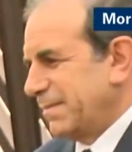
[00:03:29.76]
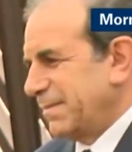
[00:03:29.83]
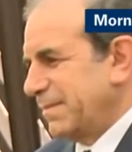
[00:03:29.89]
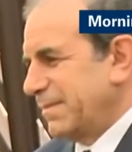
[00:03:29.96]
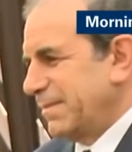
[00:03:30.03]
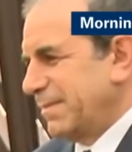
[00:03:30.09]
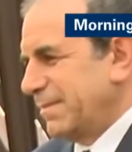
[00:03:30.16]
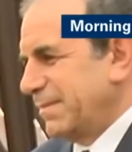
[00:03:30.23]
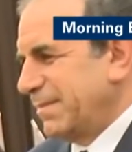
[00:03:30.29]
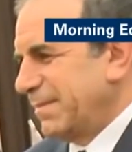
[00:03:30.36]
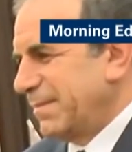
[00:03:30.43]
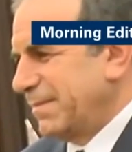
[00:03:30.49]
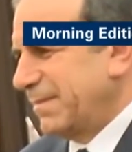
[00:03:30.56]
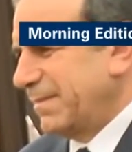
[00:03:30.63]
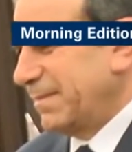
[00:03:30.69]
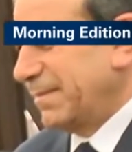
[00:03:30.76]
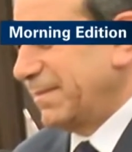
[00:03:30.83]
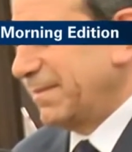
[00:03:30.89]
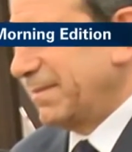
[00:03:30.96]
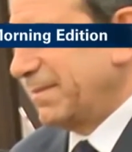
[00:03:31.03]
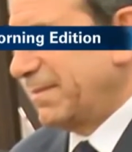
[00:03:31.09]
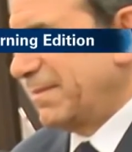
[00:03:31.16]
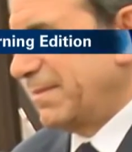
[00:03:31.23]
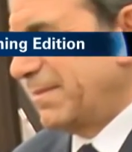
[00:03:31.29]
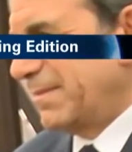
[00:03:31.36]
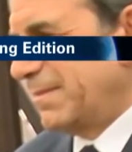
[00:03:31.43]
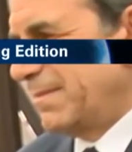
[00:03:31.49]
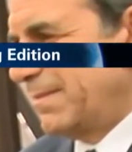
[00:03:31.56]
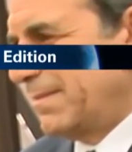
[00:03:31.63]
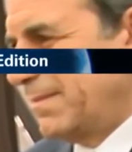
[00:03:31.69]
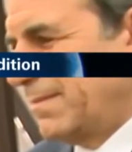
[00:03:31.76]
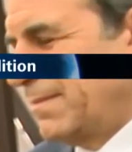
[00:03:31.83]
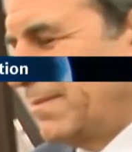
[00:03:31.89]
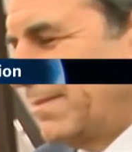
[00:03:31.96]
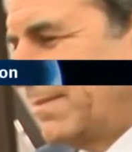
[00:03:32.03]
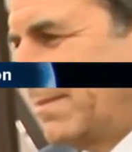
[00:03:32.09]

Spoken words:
The person shown says nothing.